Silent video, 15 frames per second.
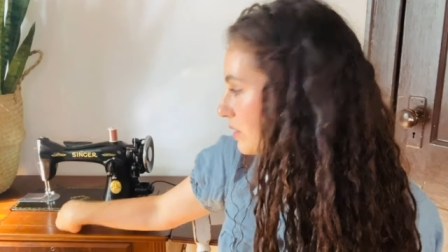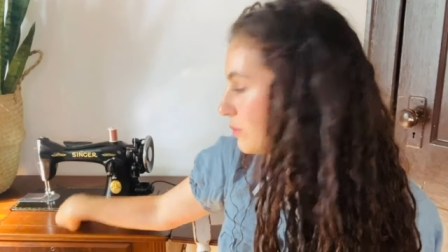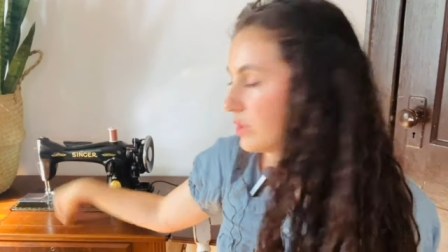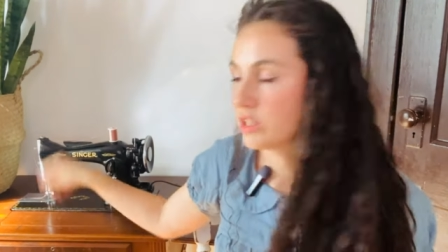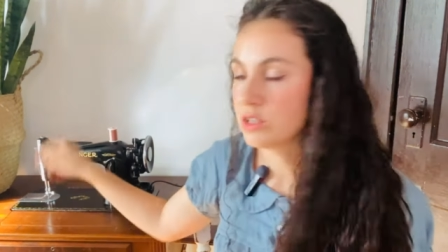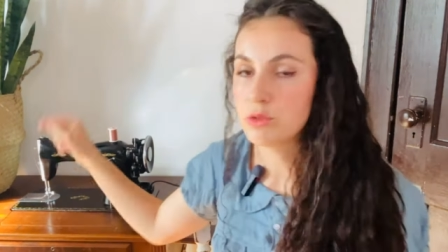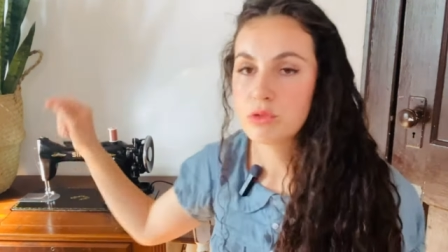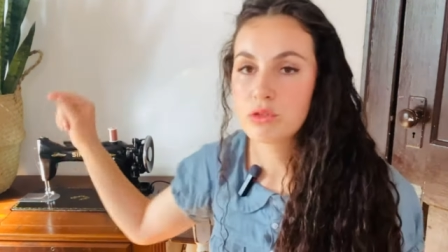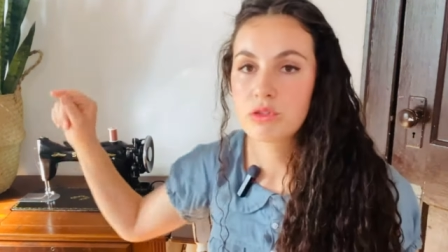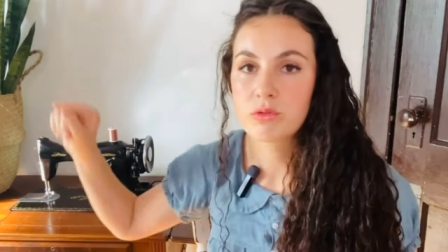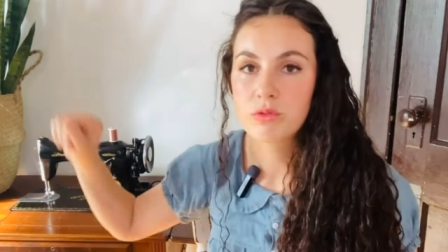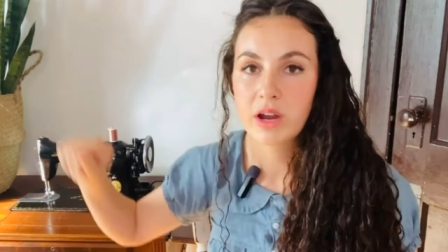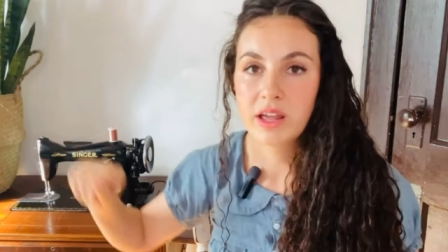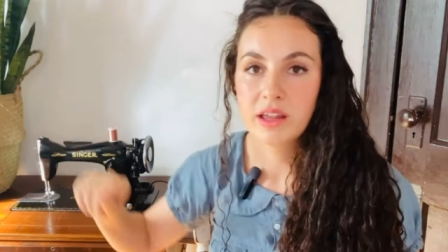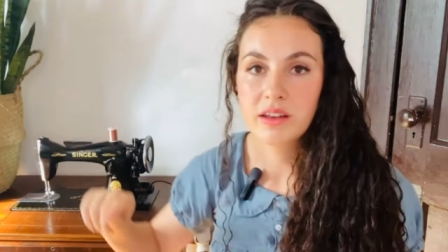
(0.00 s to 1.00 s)
that you
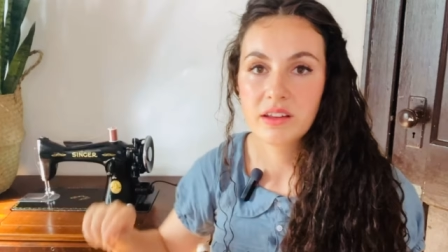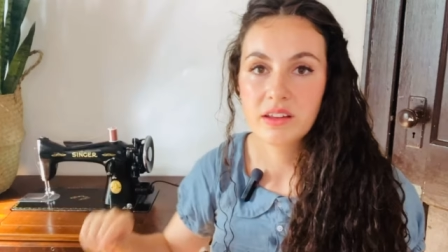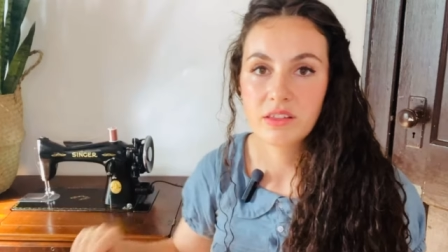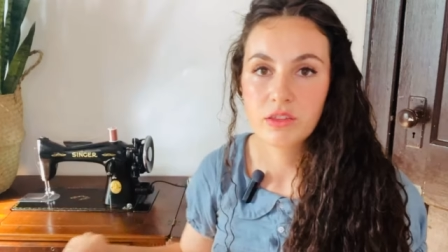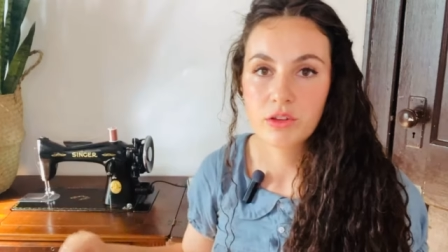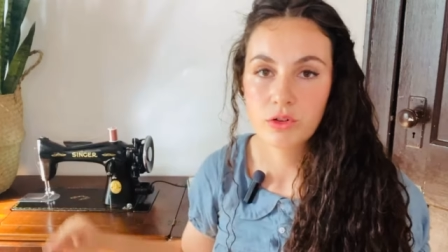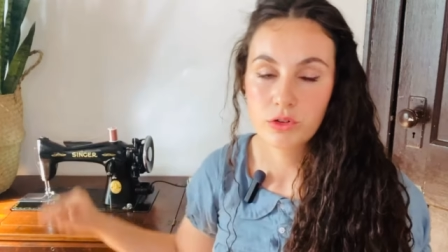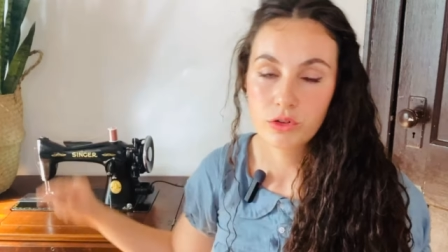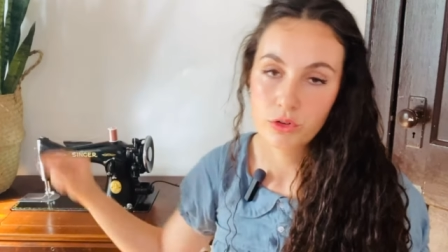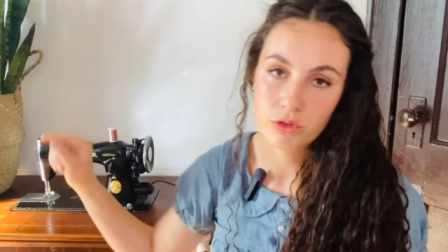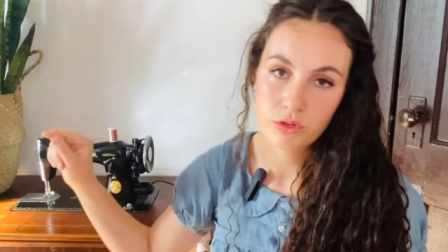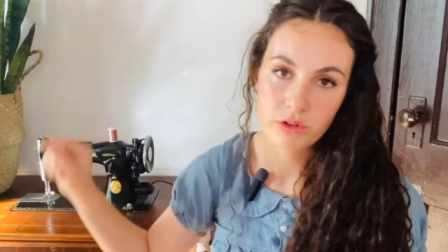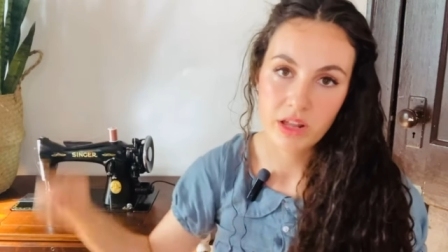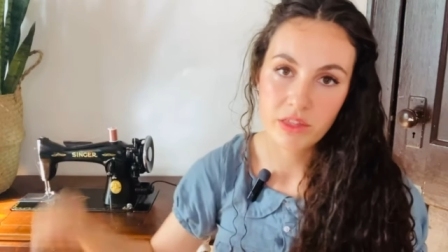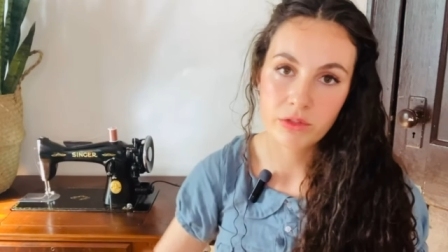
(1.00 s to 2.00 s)
thread the, your
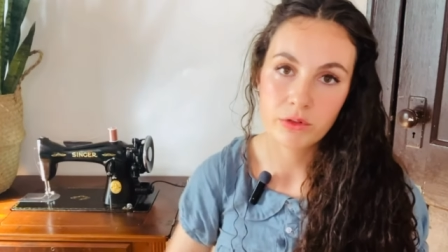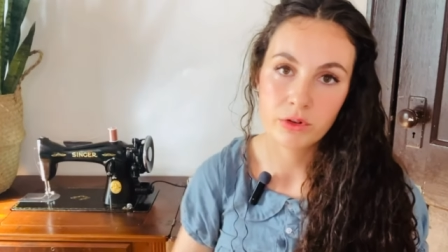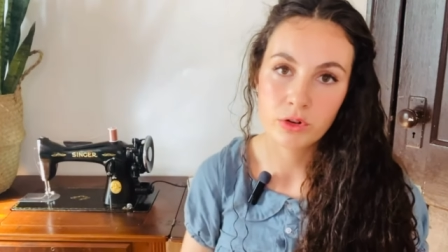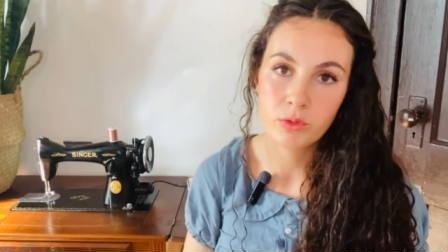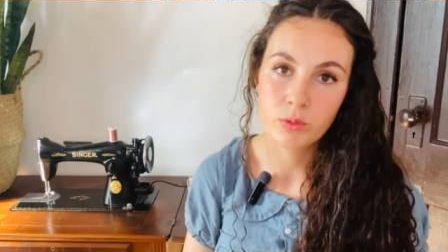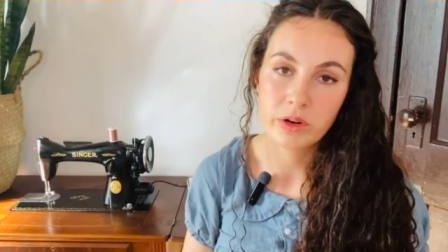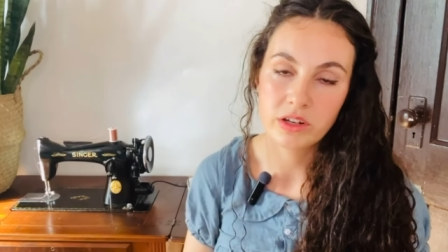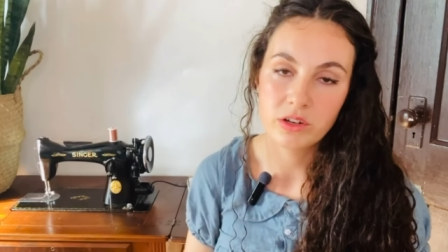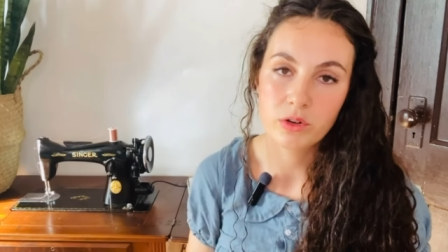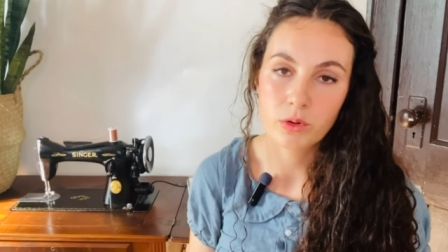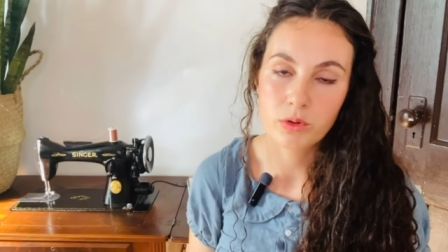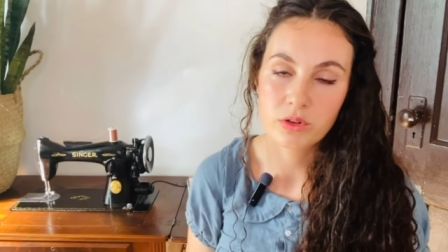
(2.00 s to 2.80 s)
thread through when you go to